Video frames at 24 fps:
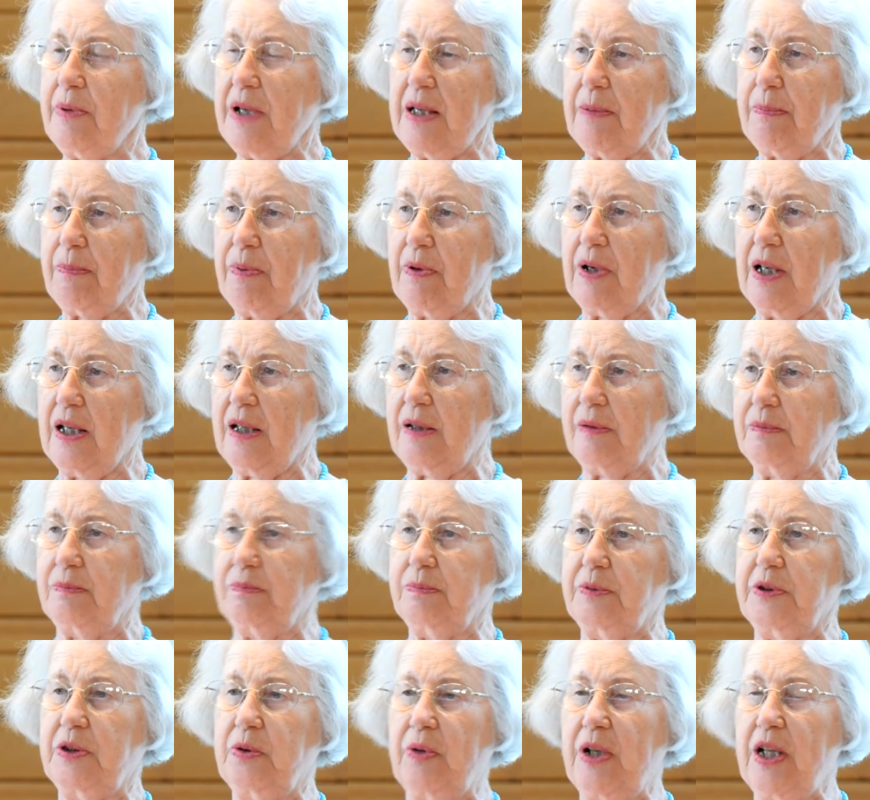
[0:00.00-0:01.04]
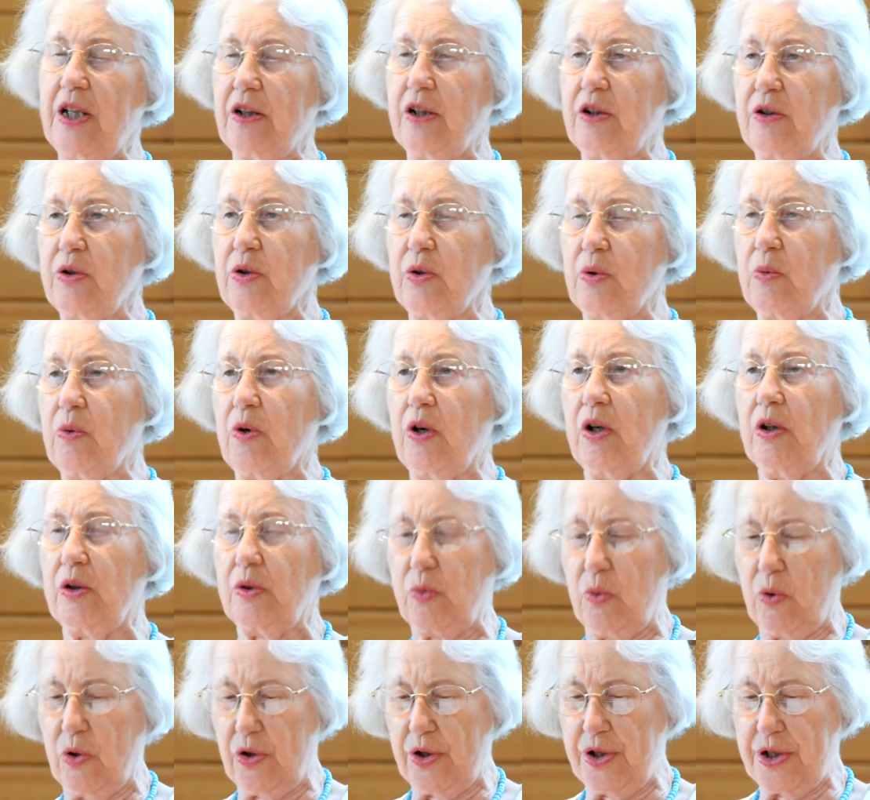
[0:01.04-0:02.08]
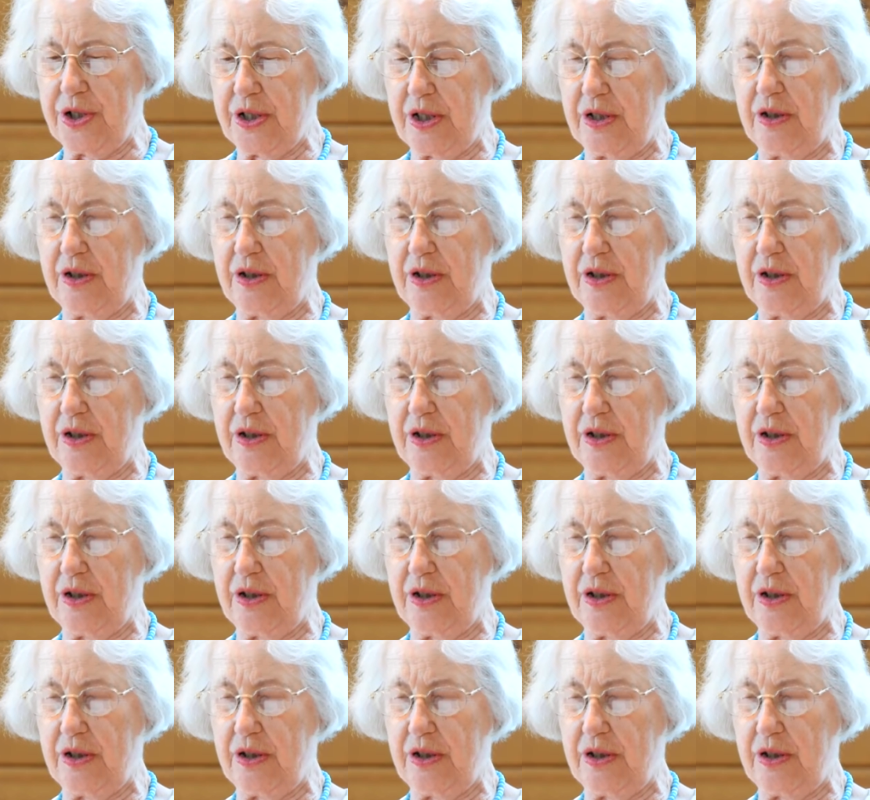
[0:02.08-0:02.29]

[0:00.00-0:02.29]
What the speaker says: people in between the two world wars,